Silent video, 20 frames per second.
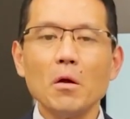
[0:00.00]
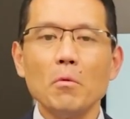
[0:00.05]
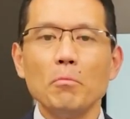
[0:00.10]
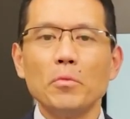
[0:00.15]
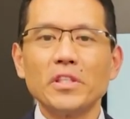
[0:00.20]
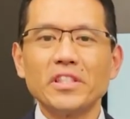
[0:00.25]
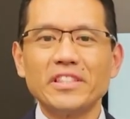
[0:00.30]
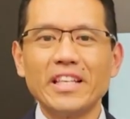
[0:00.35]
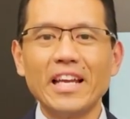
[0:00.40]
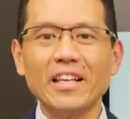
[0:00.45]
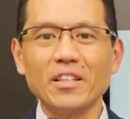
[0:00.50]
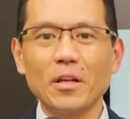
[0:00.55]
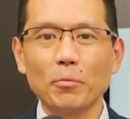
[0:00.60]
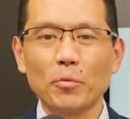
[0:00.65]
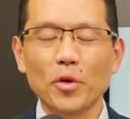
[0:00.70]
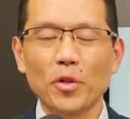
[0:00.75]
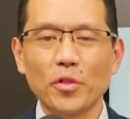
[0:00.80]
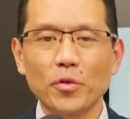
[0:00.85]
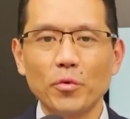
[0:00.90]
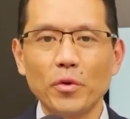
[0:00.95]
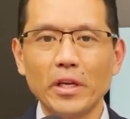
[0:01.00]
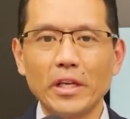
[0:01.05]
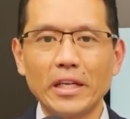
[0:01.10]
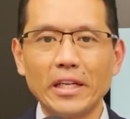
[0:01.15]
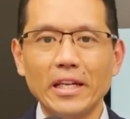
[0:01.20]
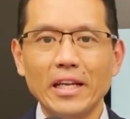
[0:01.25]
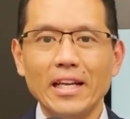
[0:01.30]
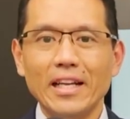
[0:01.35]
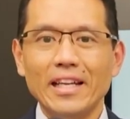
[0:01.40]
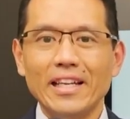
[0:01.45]
Mistake number
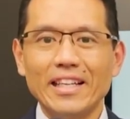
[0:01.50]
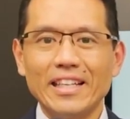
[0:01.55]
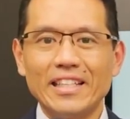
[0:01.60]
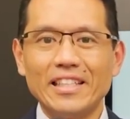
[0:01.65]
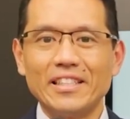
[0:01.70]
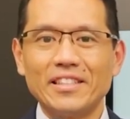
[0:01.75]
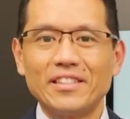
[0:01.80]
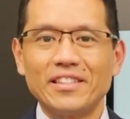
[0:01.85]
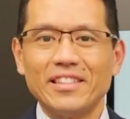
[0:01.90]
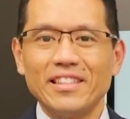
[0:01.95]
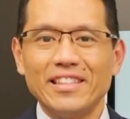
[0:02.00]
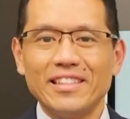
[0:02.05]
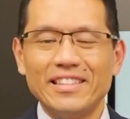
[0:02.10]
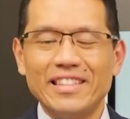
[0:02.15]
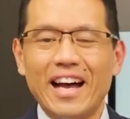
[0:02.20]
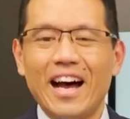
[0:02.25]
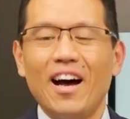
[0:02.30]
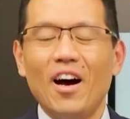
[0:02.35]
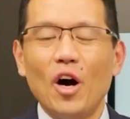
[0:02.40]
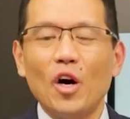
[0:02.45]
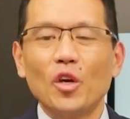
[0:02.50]
3 is not